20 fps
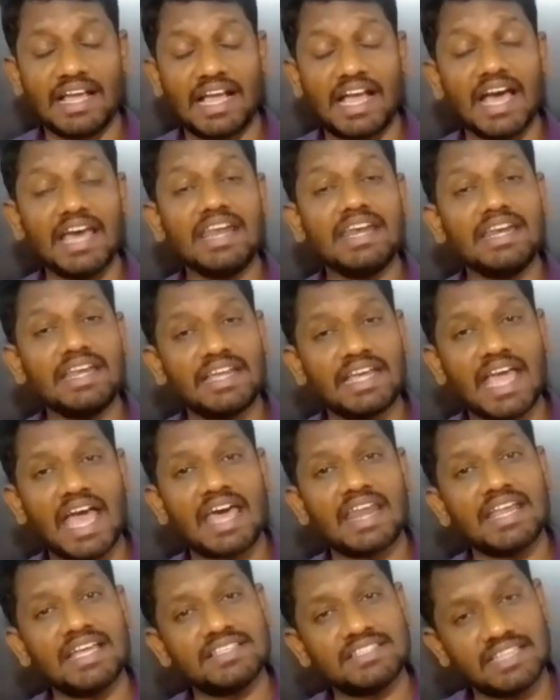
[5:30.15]
gun
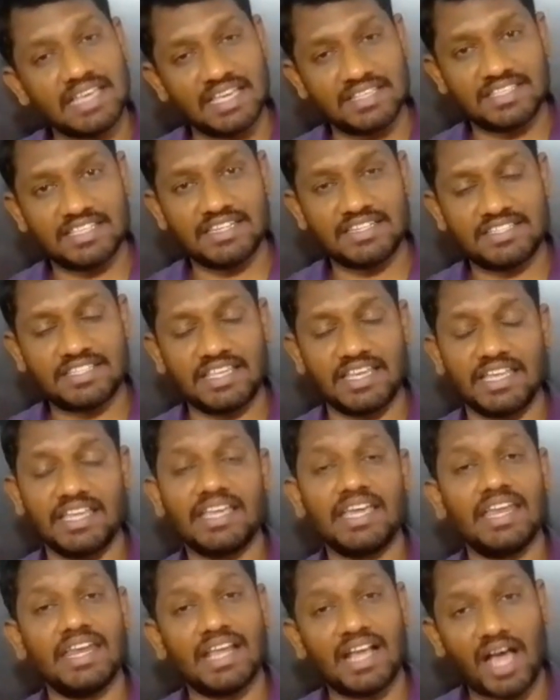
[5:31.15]
carriage agency
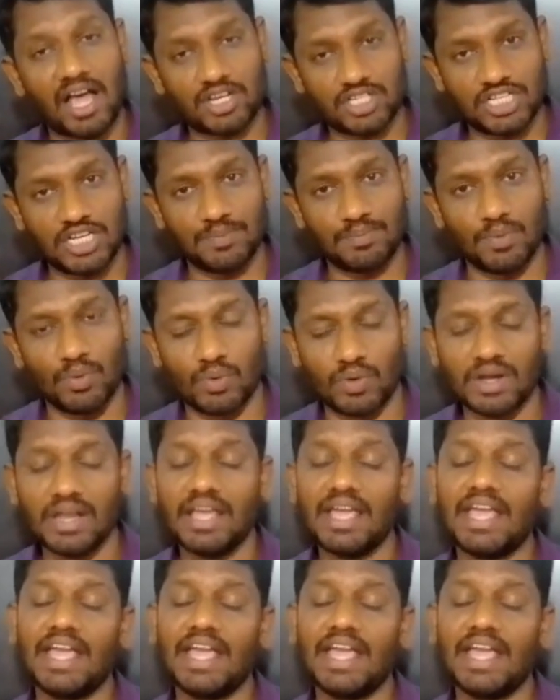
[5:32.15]
in Kashipur